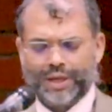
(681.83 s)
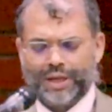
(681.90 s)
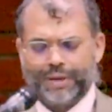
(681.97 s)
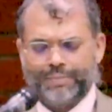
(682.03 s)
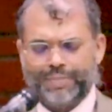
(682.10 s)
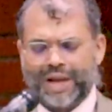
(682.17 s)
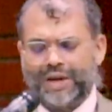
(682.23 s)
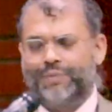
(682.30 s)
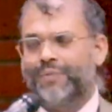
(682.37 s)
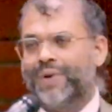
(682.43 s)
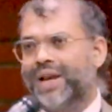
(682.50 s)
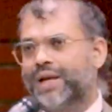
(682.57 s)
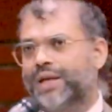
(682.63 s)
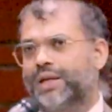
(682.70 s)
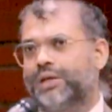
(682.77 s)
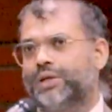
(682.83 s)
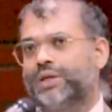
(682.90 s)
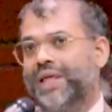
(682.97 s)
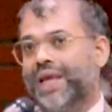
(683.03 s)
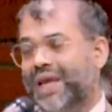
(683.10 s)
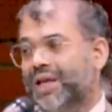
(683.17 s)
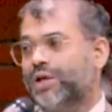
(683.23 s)
but
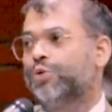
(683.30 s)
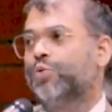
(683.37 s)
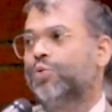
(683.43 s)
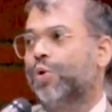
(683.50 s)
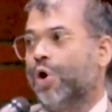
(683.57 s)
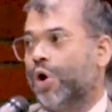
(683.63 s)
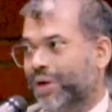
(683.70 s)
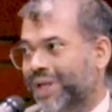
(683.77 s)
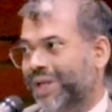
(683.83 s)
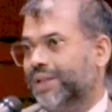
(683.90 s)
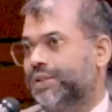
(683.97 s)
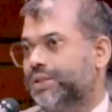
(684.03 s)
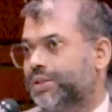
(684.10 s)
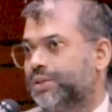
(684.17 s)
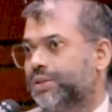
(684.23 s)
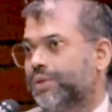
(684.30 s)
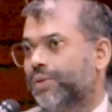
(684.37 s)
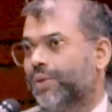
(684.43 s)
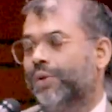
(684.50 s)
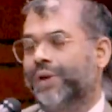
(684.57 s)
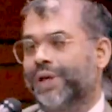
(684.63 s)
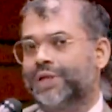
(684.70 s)
when they do
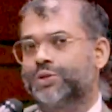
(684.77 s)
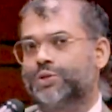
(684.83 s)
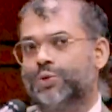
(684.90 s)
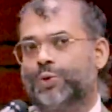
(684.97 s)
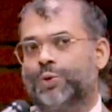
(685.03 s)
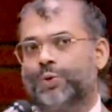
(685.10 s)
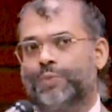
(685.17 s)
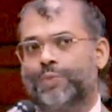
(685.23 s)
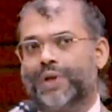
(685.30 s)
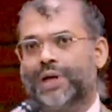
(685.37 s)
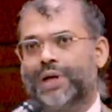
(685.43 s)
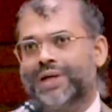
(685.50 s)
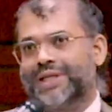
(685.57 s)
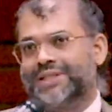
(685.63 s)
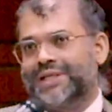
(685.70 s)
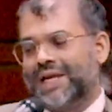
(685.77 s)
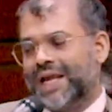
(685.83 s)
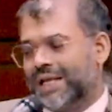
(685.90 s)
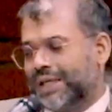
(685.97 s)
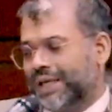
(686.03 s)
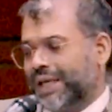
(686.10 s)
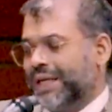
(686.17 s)
audits, okay, so there's
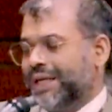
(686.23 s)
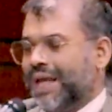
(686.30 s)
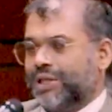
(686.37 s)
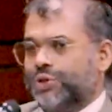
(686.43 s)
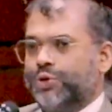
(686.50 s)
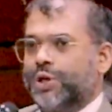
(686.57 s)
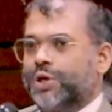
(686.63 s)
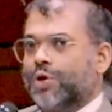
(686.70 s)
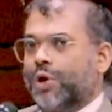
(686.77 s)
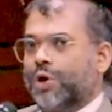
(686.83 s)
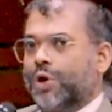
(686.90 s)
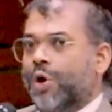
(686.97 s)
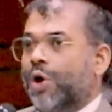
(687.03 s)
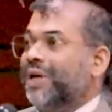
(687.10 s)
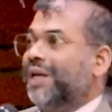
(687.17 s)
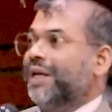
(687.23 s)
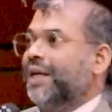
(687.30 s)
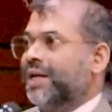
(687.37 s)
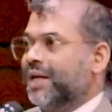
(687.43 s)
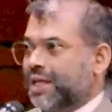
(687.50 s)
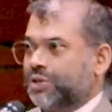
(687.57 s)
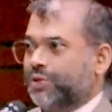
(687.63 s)
another industry called
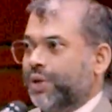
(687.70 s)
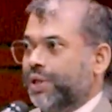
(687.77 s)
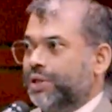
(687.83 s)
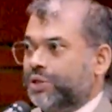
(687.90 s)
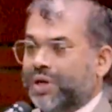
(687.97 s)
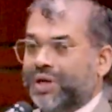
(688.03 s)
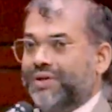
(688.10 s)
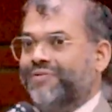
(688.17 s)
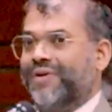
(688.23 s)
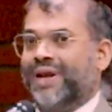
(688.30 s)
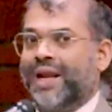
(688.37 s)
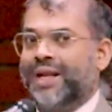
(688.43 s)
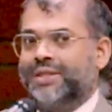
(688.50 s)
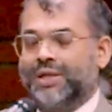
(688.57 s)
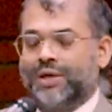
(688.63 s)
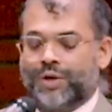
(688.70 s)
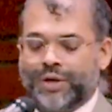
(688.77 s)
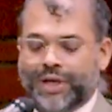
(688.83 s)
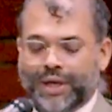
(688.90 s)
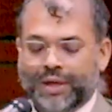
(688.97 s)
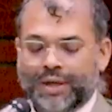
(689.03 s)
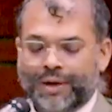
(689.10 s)
audit industry. It's not the financial
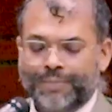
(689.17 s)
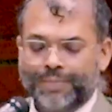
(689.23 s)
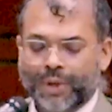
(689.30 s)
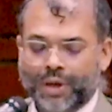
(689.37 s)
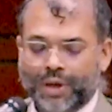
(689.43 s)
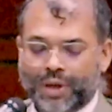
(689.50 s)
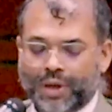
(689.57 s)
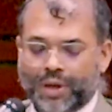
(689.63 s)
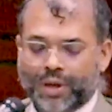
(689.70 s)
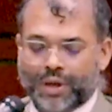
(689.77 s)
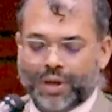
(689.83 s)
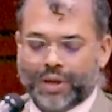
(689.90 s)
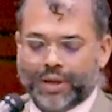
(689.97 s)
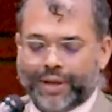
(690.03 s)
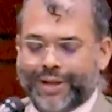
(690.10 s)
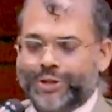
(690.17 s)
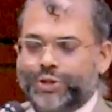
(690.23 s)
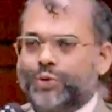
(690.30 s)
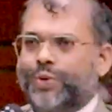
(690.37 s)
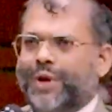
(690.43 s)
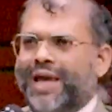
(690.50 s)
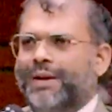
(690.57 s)
audit.
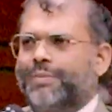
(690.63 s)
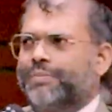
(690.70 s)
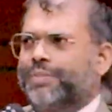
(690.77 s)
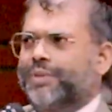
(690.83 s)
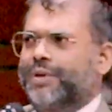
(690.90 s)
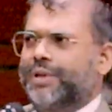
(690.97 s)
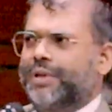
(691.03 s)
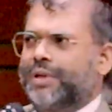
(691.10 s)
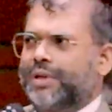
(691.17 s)
It's to help,